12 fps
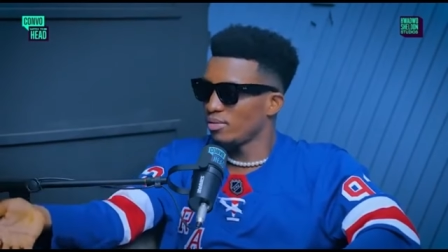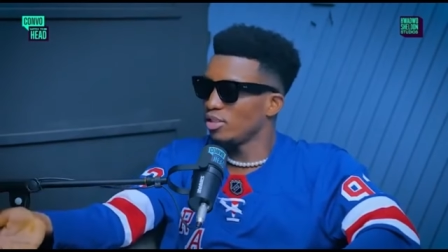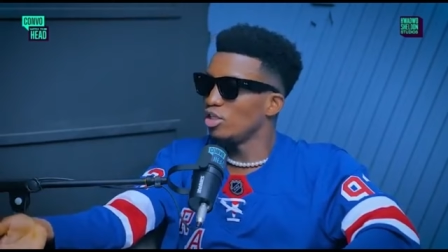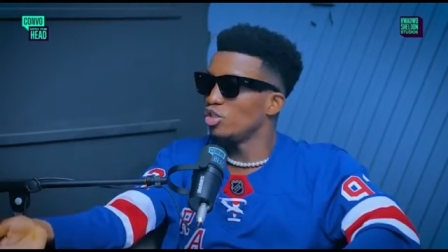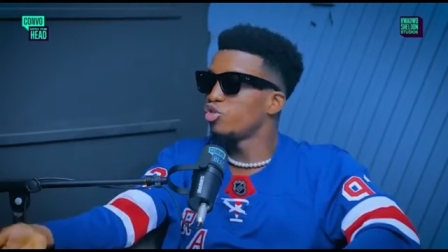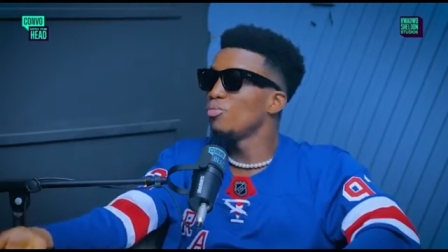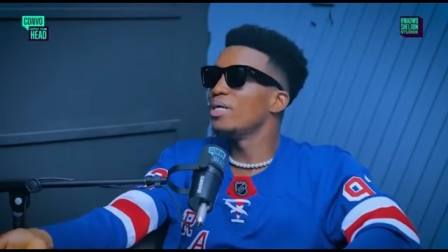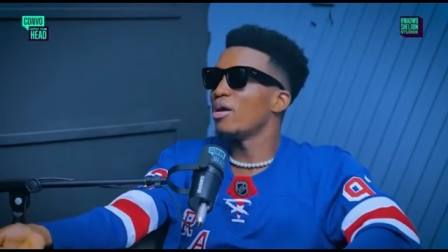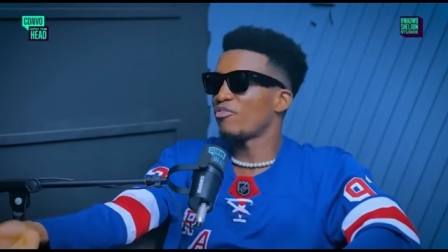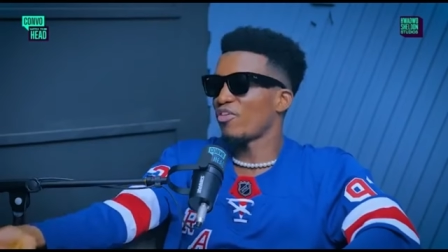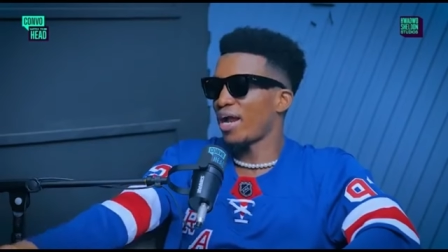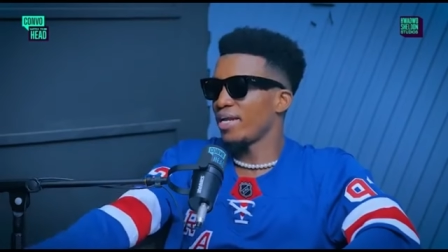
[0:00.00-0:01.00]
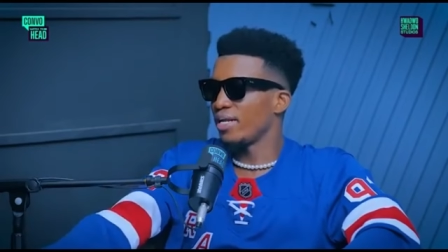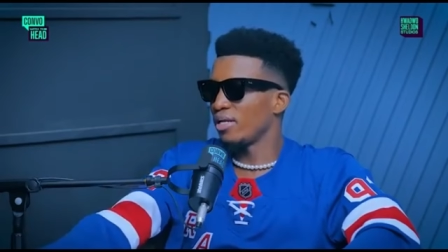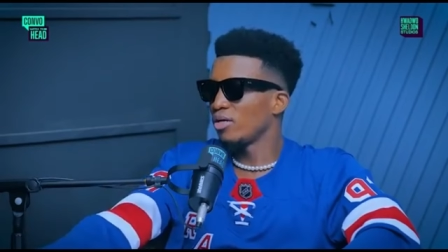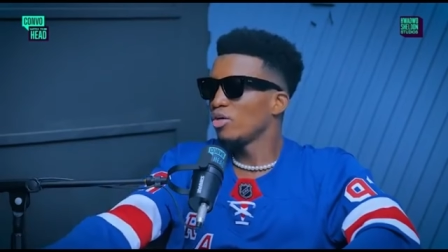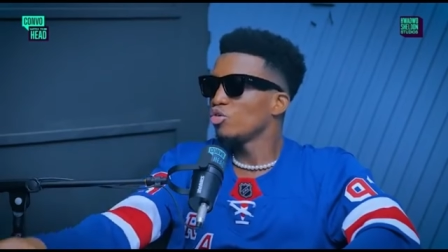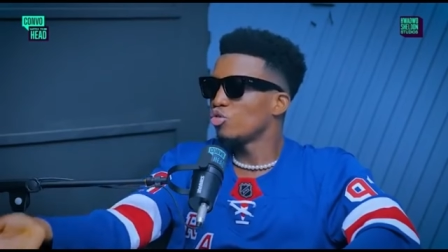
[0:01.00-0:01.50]
It, it should be a
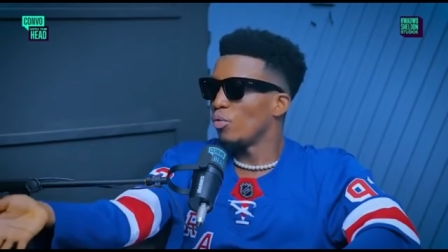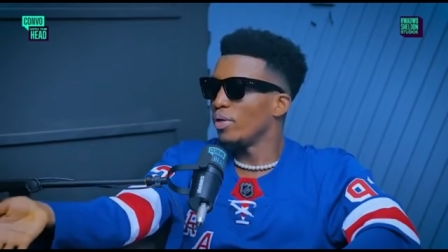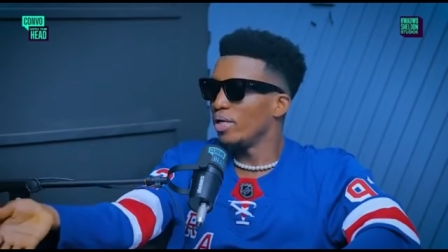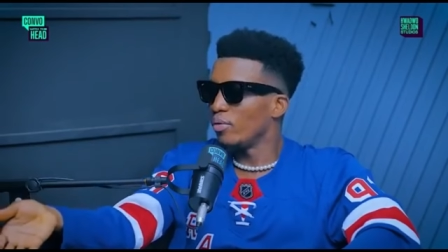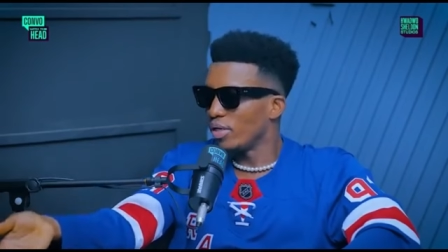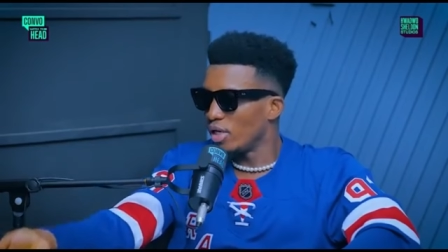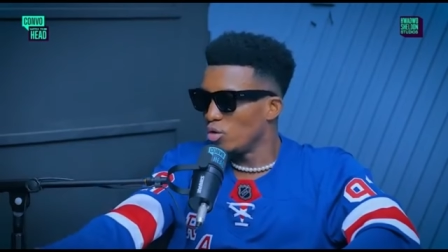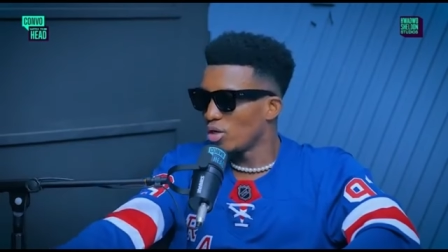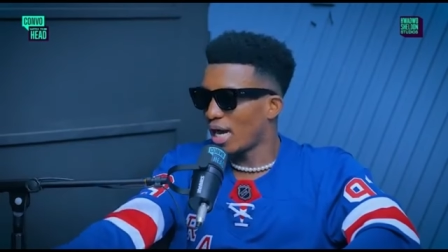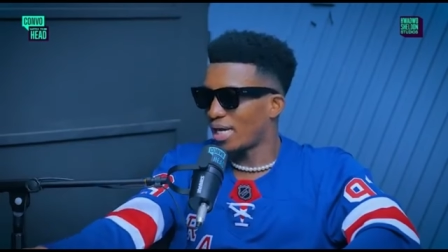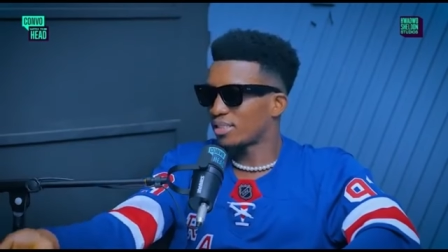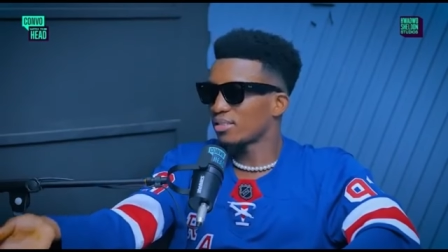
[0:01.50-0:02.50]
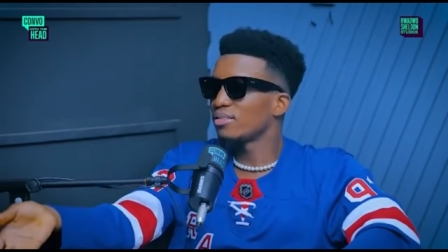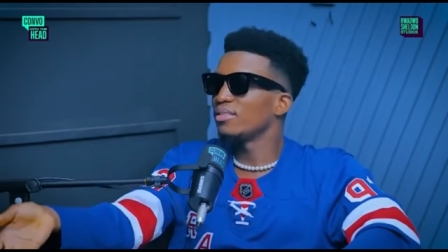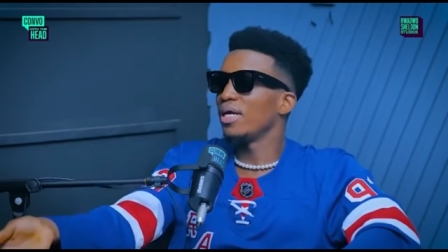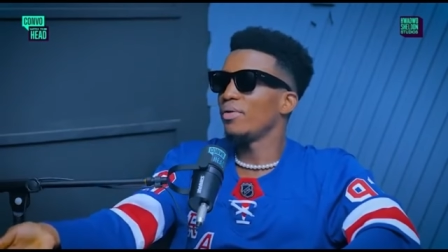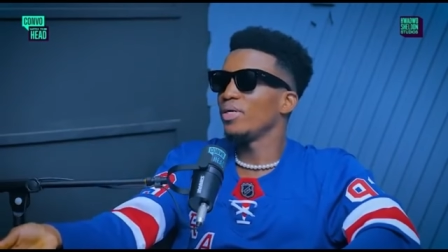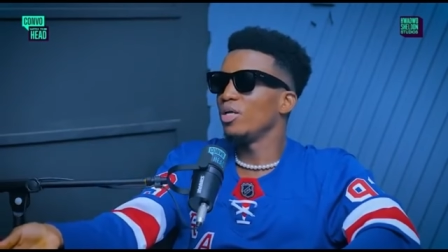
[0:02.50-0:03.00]
Friday. Okay. So we they, we they look at
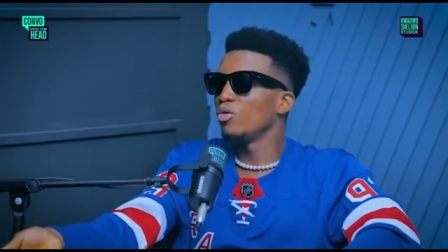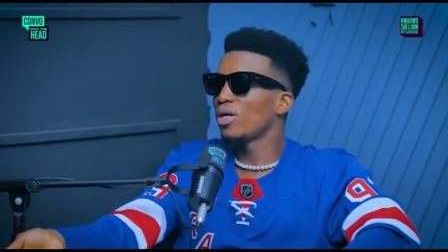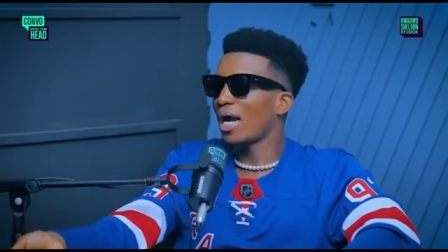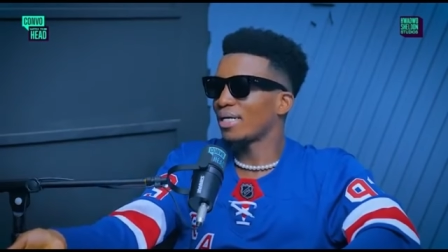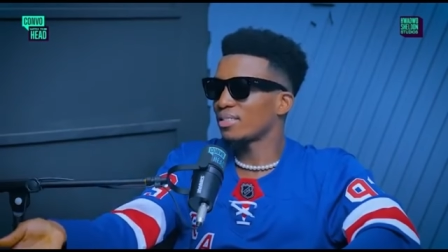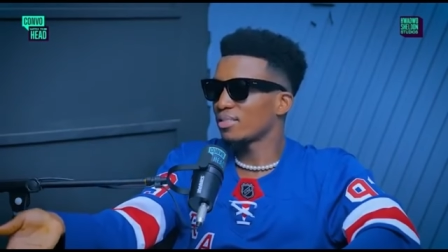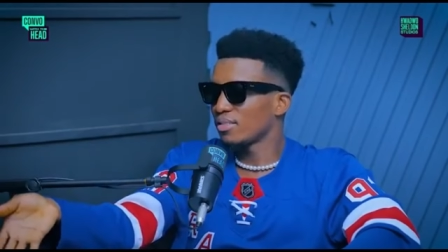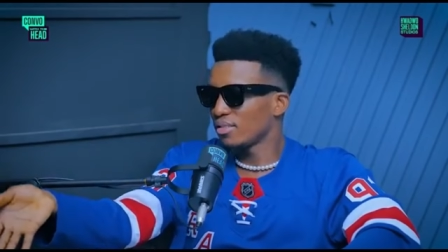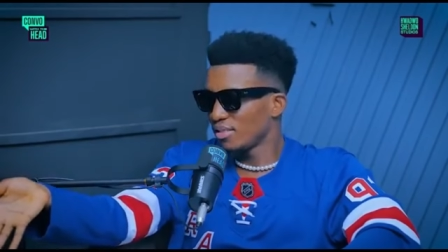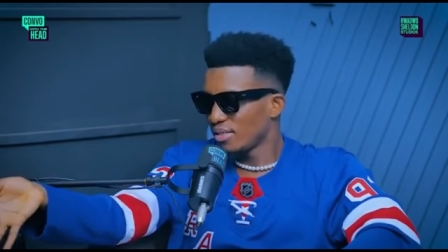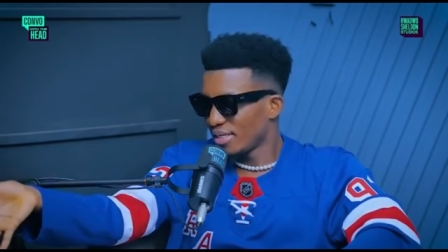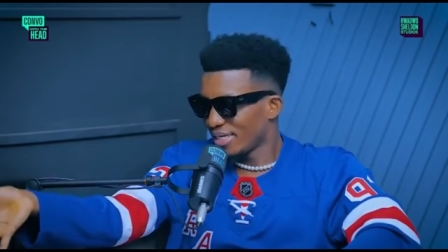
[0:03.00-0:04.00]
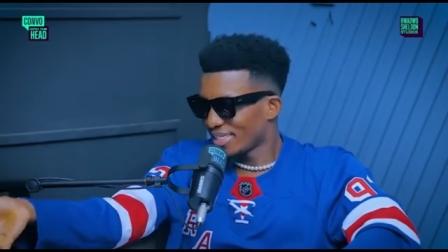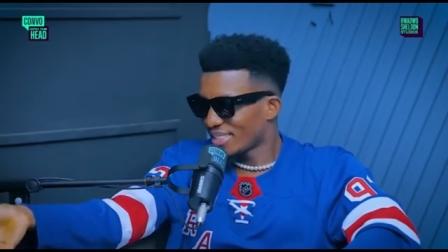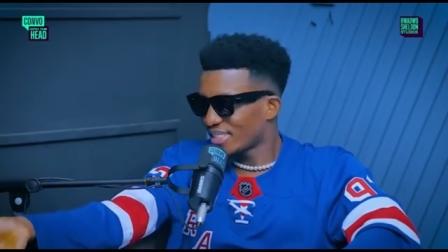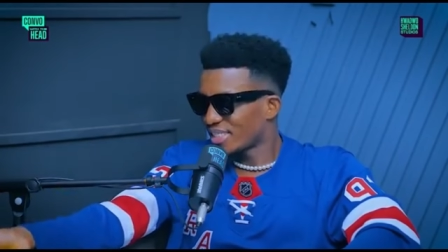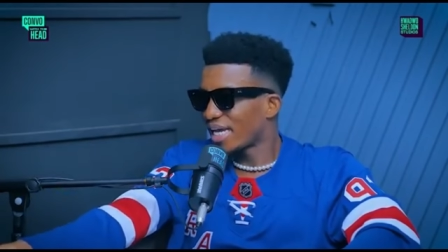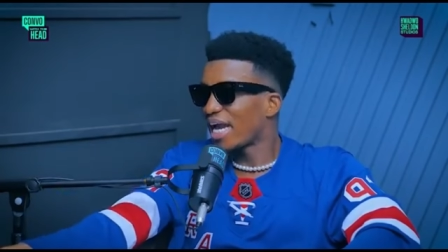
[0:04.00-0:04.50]
mm-hmm. yeah we they look at
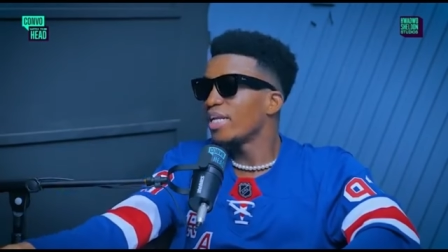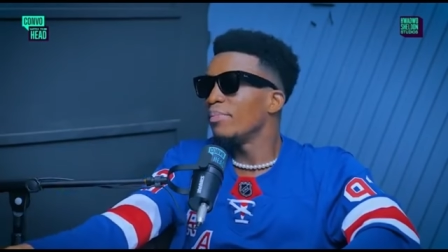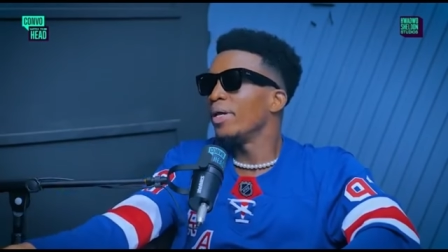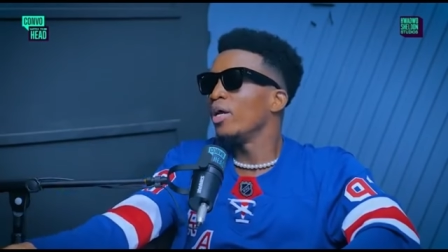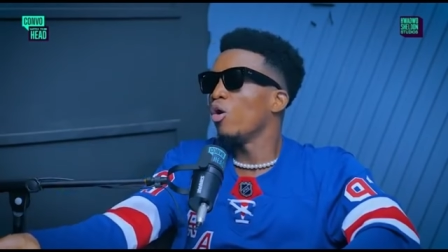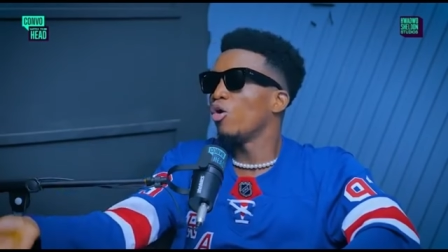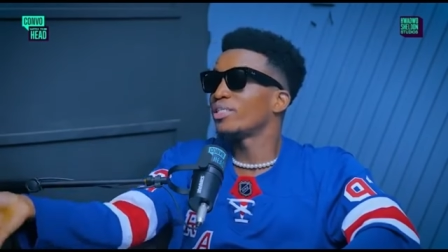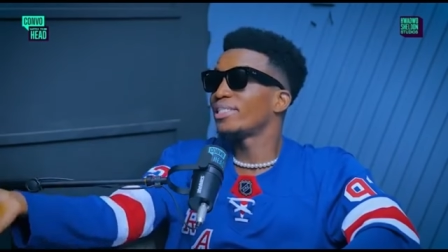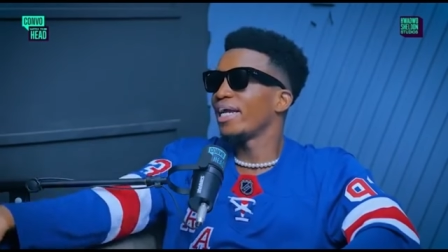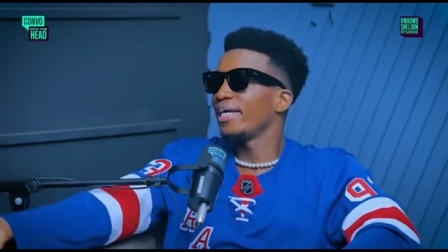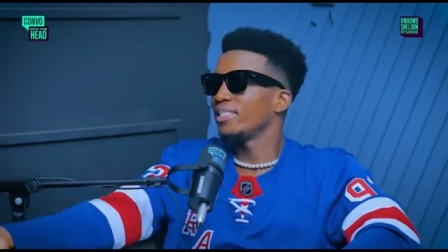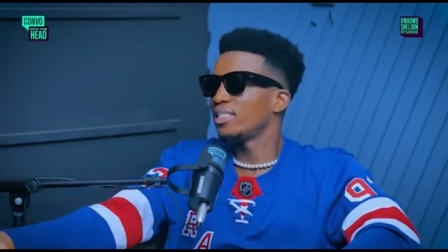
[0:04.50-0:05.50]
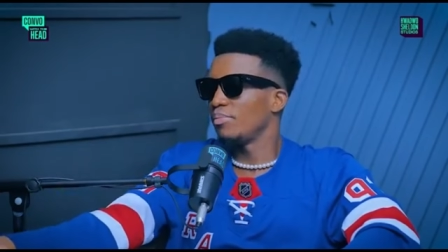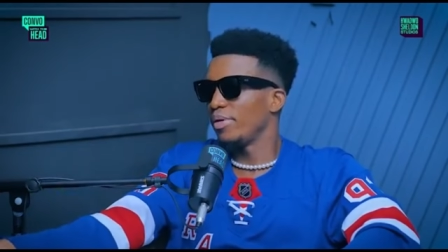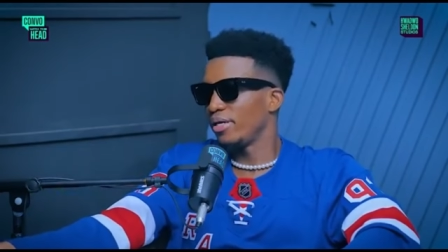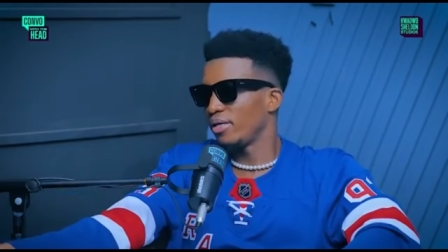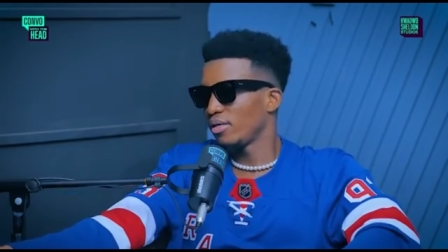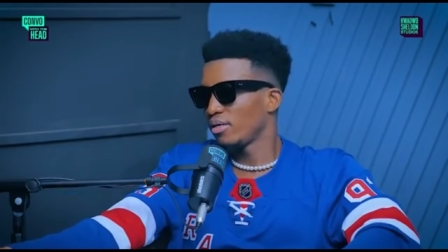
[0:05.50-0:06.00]
third May or tenth
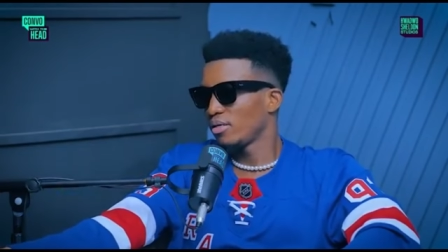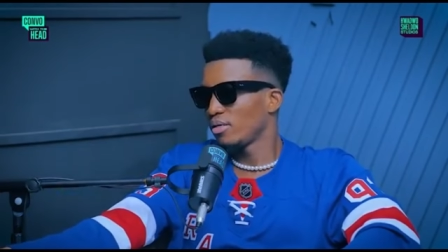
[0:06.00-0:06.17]
May.